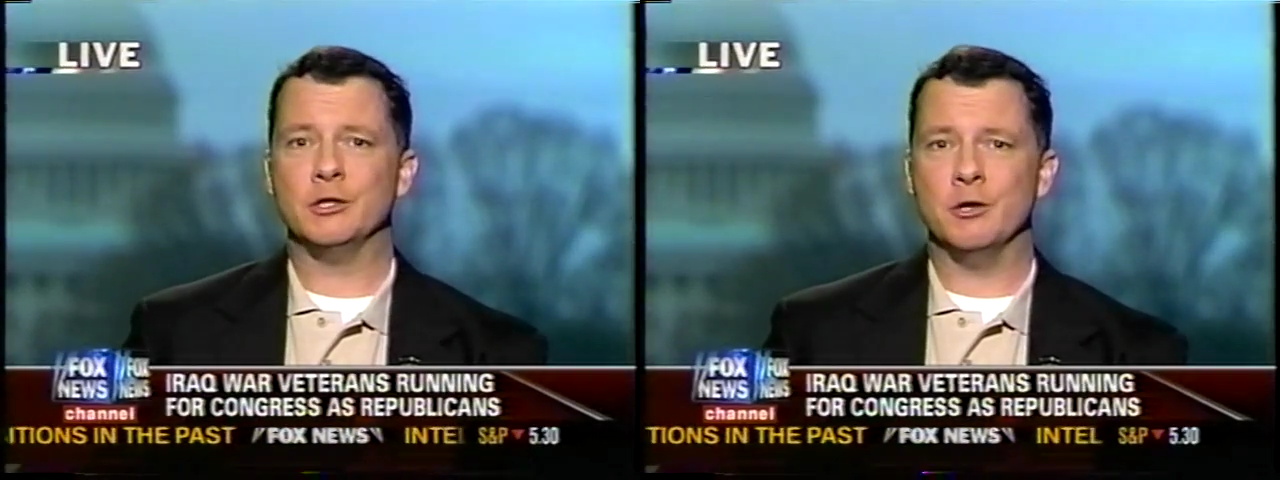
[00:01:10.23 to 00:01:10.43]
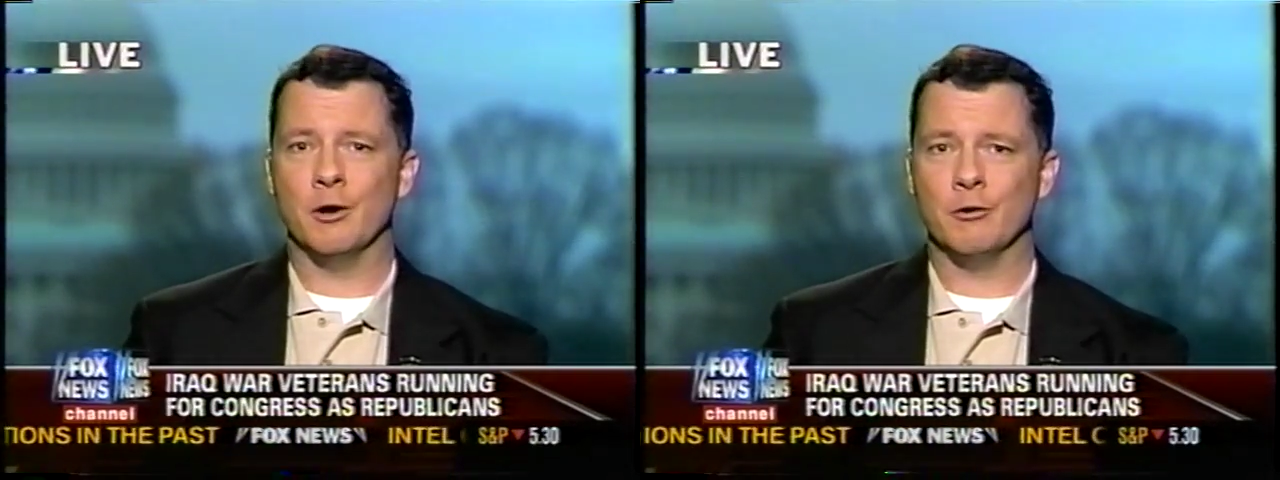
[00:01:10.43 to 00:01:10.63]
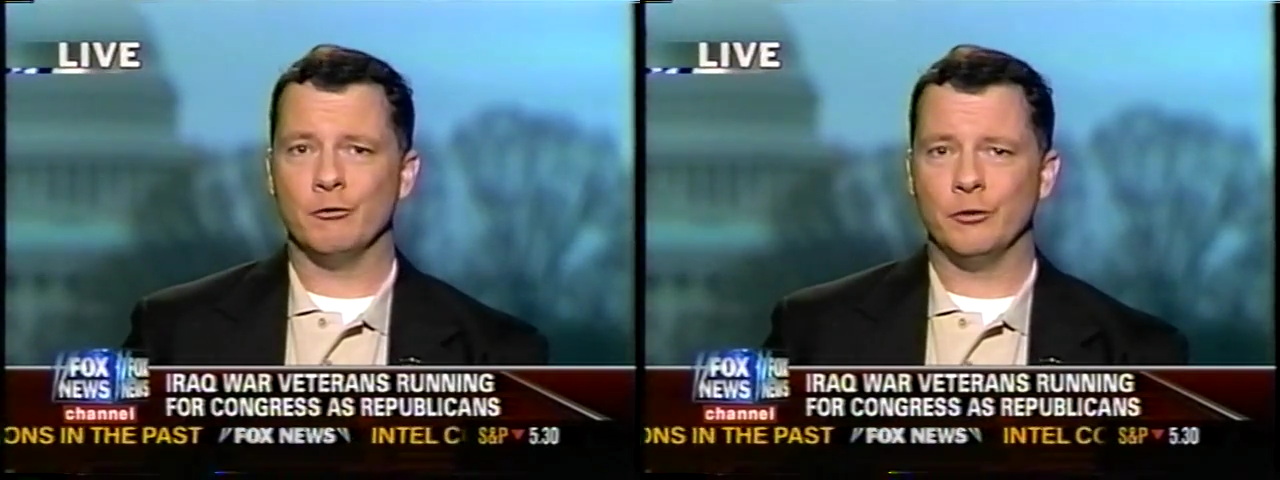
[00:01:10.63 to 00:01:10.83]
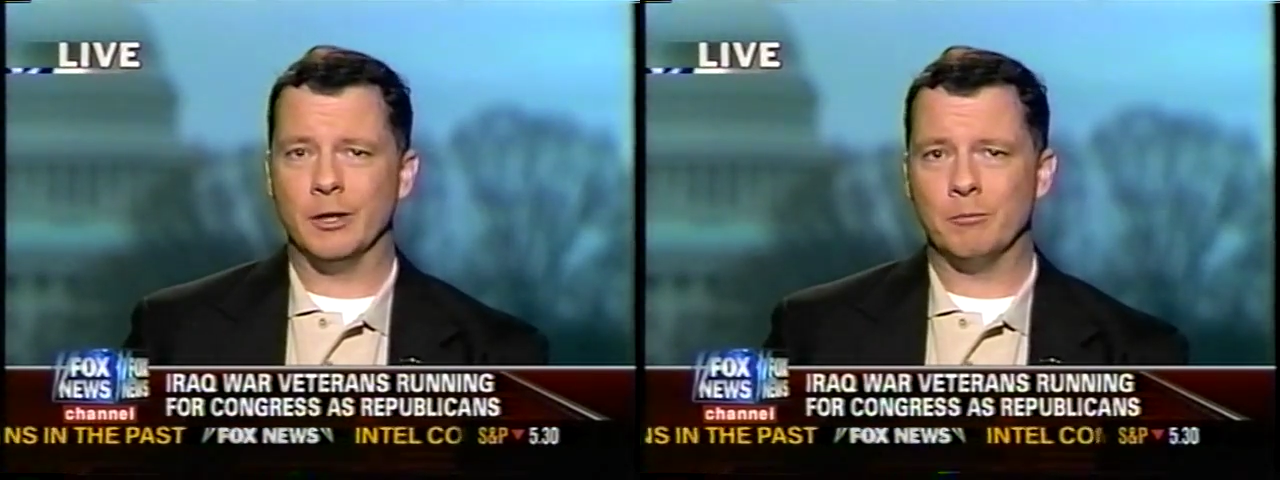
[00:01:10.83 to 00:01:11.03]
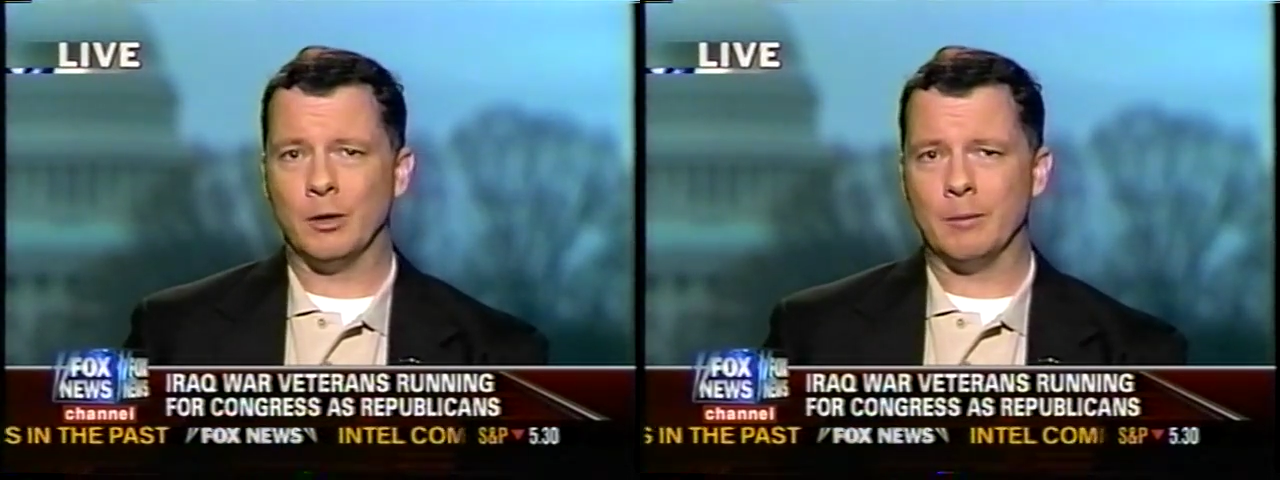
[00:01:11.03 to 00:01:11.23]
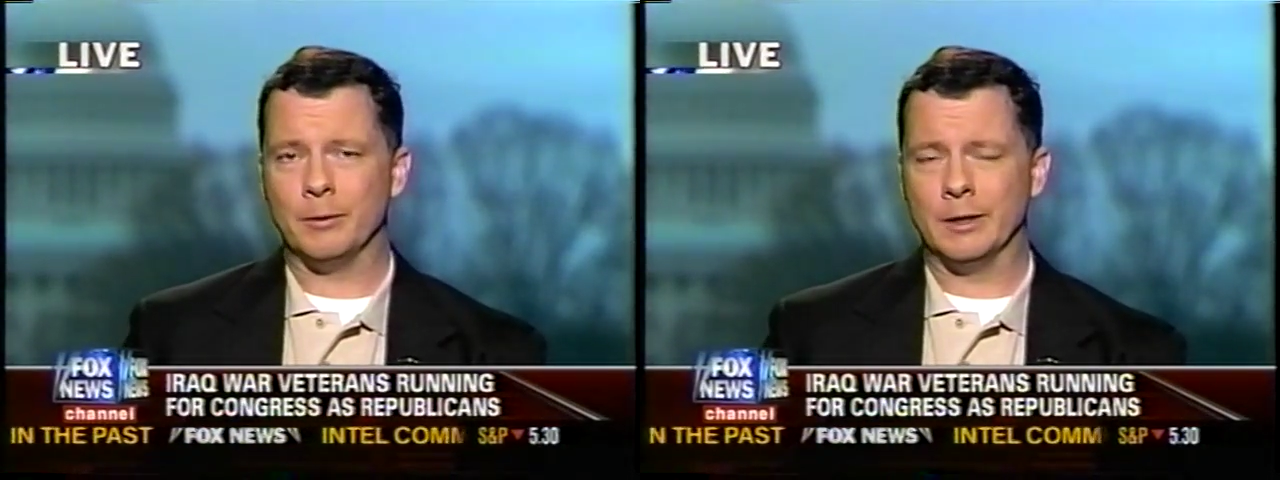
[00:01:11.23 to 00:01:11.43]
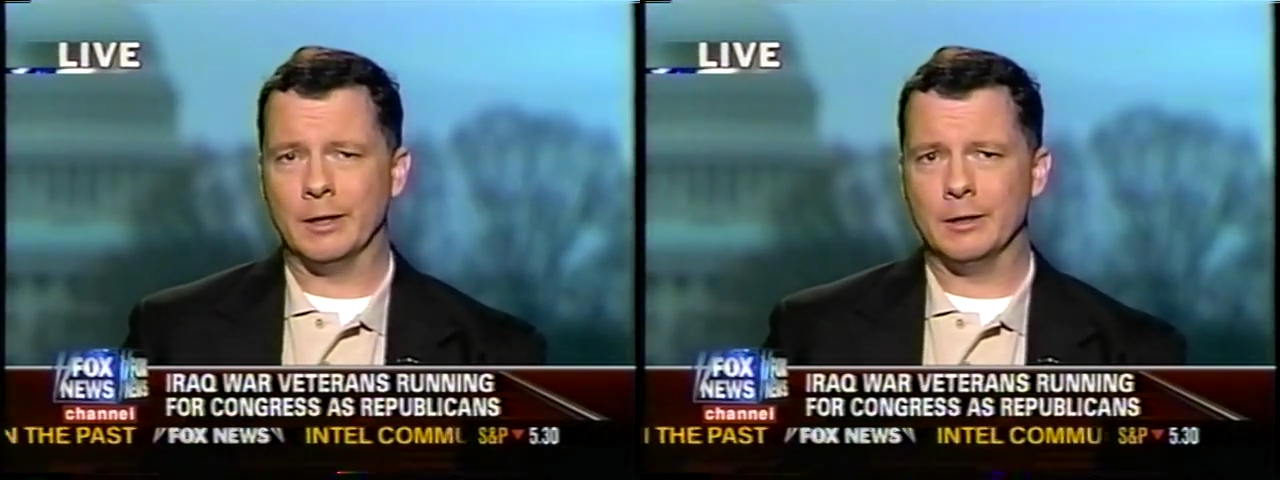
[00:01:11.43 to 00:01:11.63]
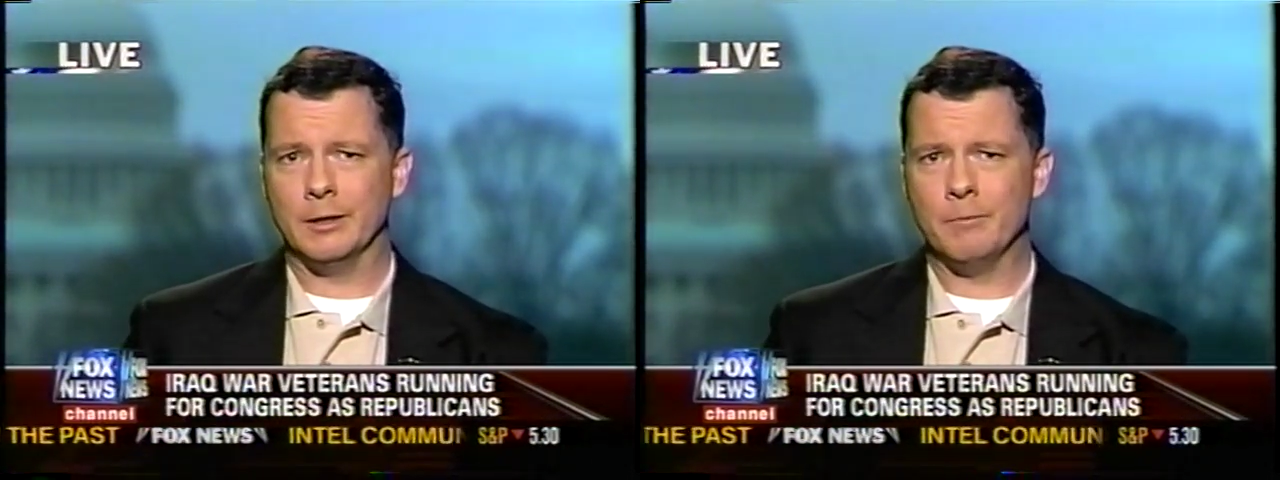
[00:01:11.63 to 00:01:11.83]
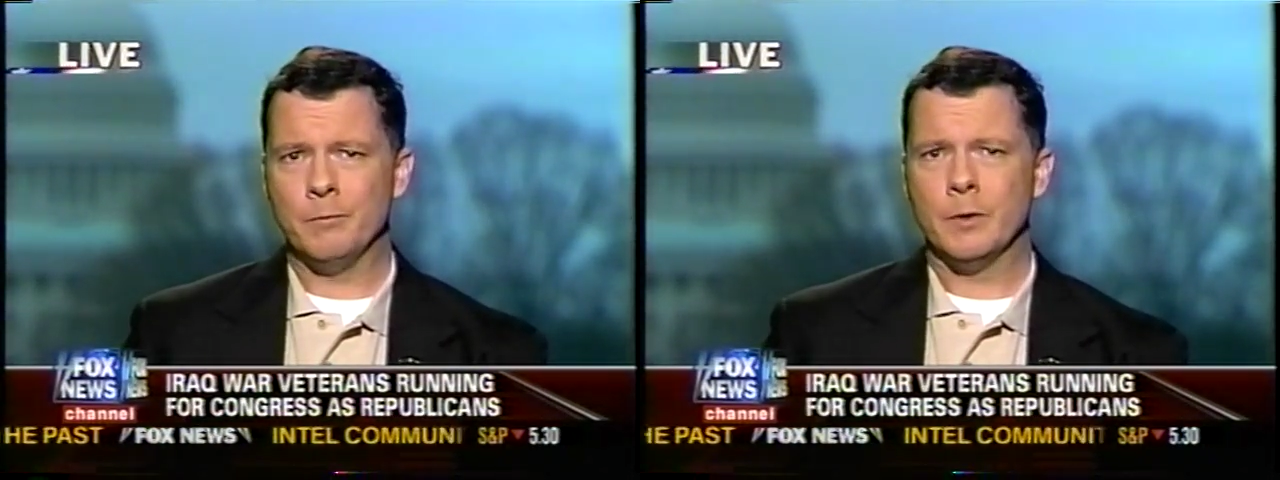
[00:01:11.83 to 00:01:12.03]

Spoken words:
should understand propaganda.